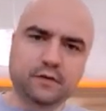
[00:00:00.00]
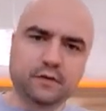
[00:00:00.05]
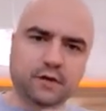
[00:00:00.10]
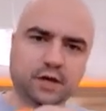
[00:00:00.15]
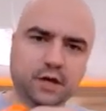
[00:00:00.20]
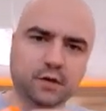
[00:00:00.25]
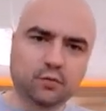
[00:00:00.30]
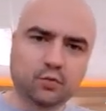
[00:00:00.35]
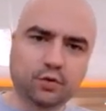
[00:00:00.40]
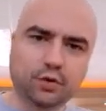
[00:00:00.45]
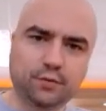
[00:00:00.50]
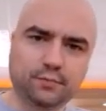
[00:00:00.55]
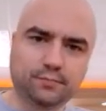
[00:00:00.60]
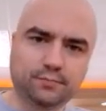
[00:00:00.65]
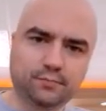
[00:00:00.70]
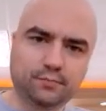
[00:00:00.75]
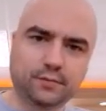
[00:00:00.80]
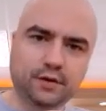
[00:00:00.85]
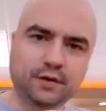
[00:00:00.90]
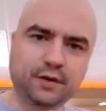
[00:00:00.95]
And what
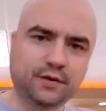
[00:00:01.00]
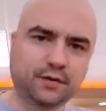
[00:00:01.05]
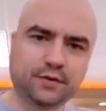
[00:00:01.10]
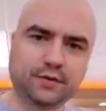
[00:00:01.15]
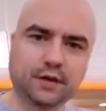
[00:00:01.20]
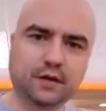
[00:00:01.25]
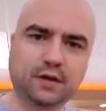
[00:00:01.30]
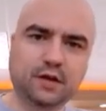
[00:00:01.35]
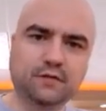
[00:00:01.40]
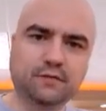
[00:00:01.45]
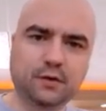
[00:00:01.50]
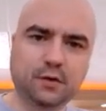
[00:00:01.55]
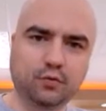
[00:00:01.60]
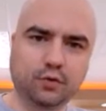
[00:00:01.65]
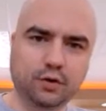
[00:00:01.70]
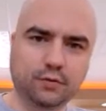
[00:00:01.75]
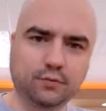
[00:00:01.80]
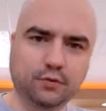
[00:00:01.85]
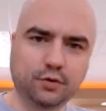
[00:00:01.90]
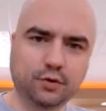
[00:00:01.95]
another thing I love about
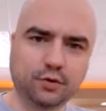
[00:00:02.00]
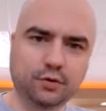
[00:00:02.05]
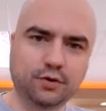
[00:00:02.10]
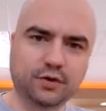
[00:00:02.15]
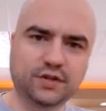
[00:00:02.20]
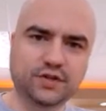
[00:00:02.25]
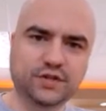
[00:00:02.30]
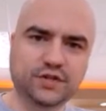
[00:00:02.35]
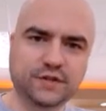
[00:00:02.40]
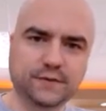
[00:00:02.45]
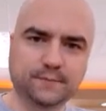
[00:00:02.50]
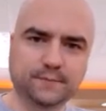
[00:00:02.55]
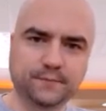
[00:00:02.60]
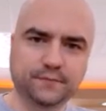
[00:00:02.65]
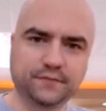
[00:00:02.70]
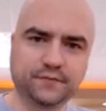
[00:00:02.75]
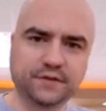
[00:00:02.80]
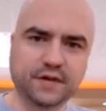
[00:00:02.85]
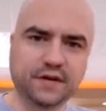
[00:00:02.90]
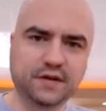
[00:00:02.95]
Whataburger is
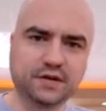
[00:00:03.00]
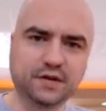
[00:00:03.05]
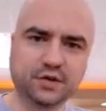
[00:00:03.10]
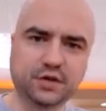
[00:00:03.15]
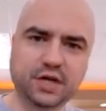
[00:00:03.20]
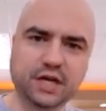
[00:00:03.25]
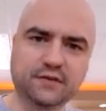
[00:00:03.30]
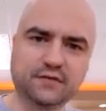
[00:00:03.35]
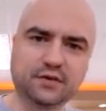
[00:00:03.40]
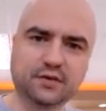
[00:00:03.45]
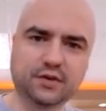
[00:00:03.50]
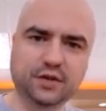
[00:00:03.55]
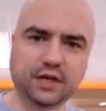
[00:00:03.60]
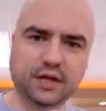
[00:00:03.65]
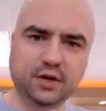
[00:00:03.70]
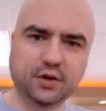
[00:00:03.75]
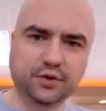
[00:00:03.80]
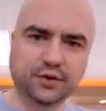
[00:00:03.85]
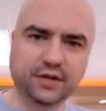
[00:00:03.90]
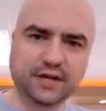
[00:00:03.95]
they can cave into the
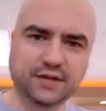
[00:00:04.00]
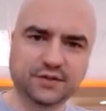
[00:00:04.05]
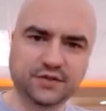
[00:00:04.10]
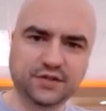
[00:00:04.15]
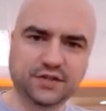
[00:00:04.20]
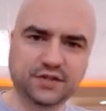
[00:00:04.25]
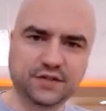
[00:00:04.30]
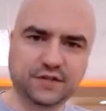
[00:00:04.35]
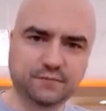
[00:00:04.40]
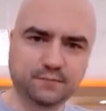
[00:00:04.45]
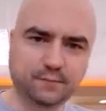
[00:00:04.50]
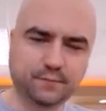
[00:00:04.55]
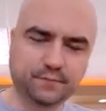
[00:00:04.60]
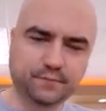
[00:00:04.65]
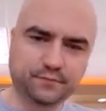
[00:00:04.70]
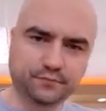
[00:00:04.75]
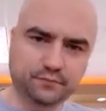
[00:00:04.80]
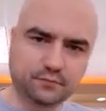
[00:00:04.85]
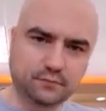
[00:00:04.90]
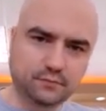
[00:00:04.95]
health Nazis.
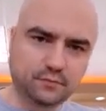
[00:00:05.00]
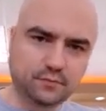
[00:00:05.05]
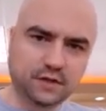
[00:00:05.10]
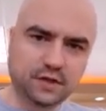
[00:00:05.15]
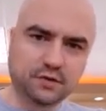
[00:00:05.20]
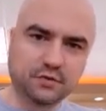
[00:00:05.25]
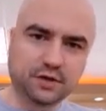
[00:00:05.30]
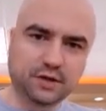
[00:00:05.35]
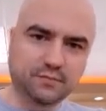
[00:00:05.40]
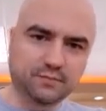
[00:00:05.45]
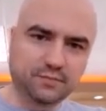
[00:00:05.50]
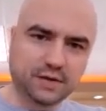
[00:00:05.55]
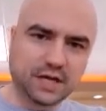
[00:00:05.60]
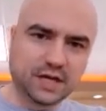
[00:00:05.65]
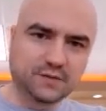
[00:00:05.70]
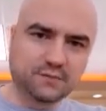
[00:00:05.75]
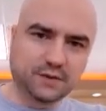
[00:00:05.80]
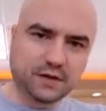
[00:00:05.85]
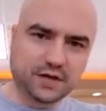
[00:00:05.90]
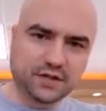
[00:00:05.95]
You don't get
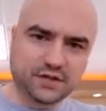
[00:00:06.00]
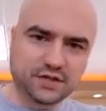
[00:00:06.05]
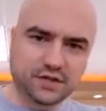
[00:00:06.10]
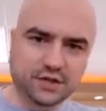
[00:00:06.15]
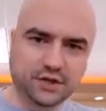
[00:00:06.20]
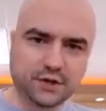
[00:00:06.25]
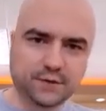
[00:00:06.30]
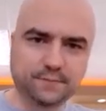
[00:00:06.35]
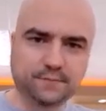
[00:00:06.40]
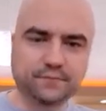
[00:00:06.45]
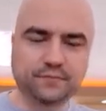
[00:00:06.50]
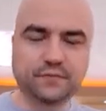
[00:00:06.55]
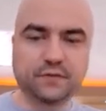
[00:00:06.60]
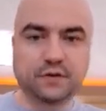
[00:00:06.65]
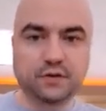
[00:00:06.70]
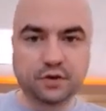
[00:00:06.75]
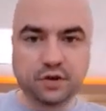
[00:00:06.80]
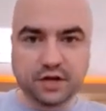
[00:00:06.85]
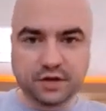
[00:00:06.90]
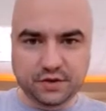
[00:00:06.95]
baked pies here.
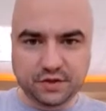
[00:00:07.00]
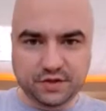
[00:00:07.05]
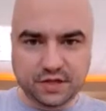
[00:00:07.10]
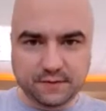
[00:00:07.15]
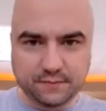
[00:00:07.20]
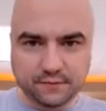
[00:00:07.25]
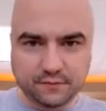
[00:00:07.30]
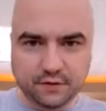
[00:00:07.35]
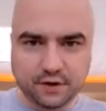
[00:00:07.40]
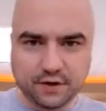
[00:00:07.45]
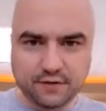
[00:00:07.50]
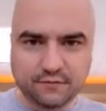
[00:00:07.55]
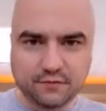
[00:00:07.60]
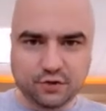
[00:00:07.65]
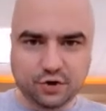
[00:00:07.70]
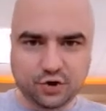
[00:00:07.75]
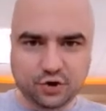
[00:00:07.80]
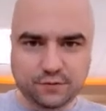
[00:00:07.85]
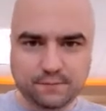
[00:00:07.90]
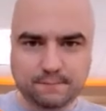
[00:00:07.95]
You get the deep fried
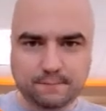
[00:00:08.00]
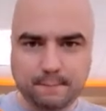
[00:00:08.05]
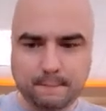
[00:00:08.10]
version.